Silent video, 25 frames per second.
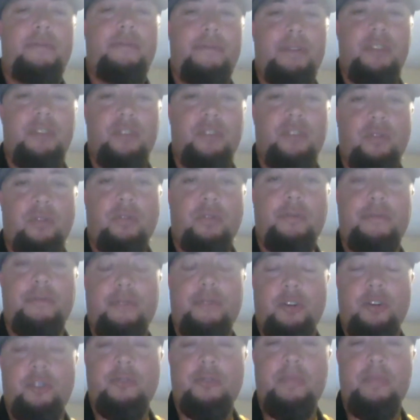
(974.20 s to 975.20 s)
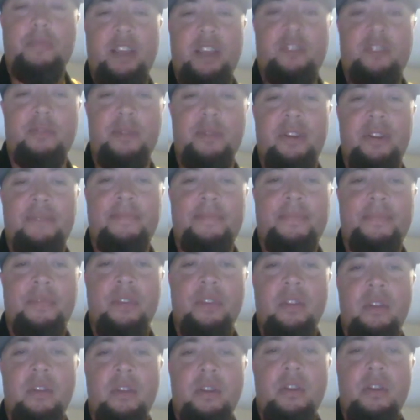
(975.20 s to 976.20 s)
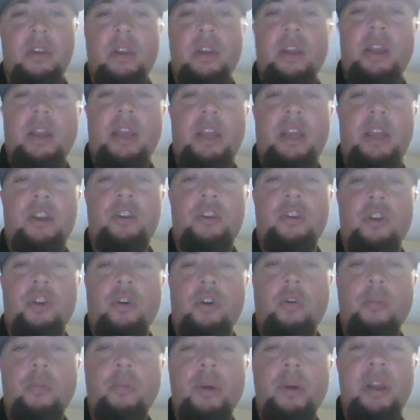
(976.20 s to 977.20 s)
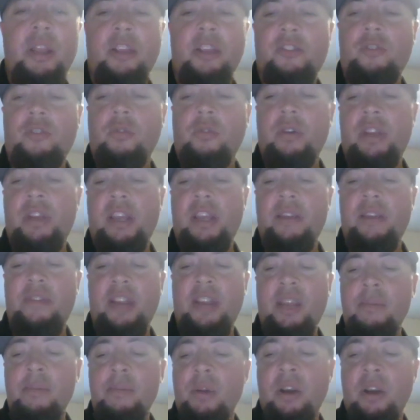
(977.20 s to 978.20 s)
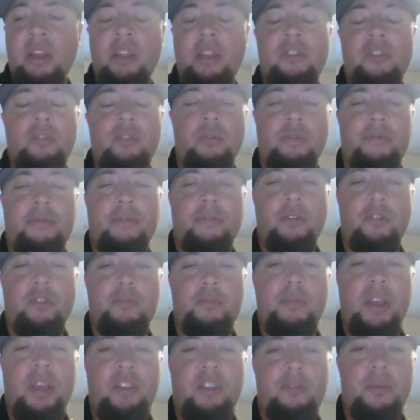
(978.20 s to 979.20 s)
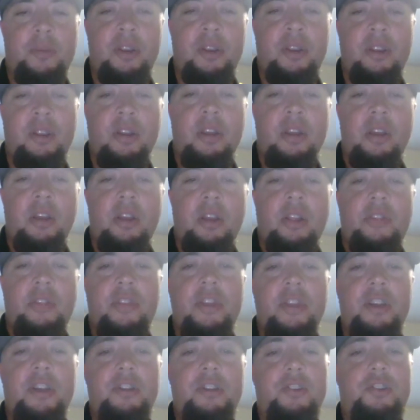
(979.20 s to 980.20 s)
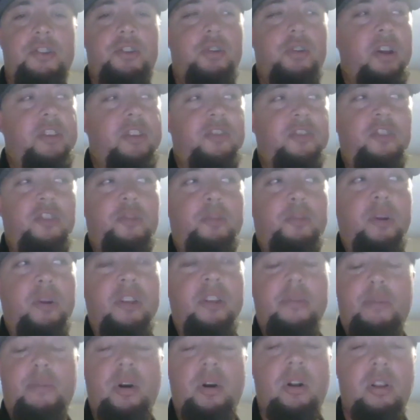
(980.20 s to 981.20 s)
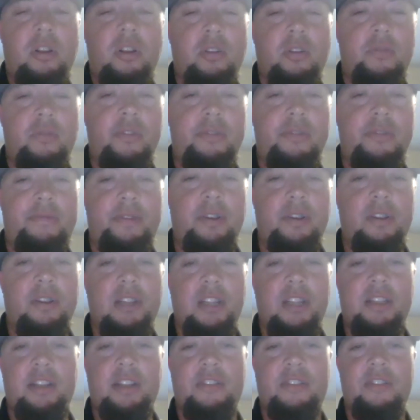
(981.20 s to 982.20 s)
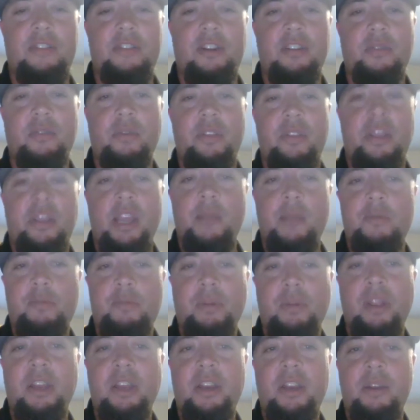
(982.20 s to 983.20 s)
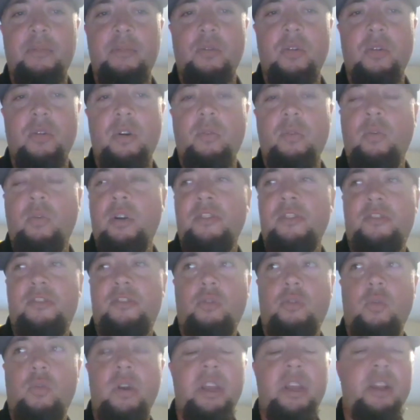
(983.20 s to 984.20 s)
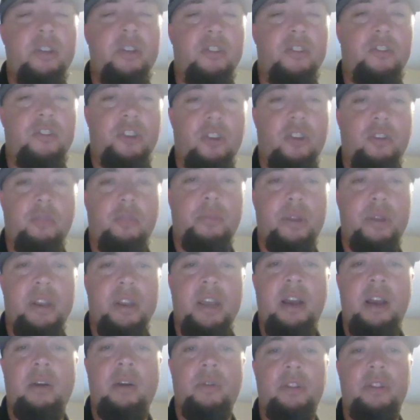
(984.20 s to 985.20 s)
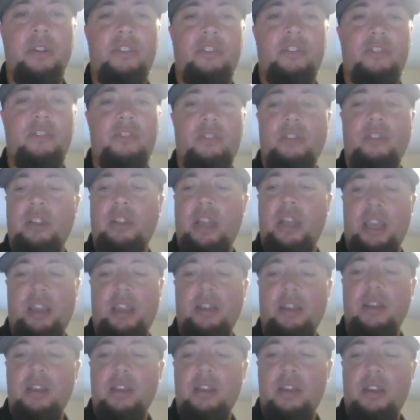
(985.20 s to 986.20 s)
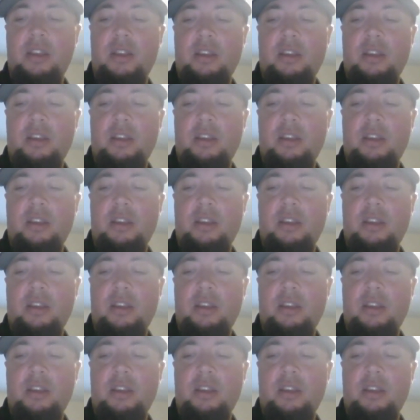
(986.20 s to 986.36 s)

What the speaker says: physical first baseman, and nobody is going to give any money to a first baseman that tries to spray the ball all over the field. Like, that's not the way the game's played anymore. It was 20 years ago, but now it's like,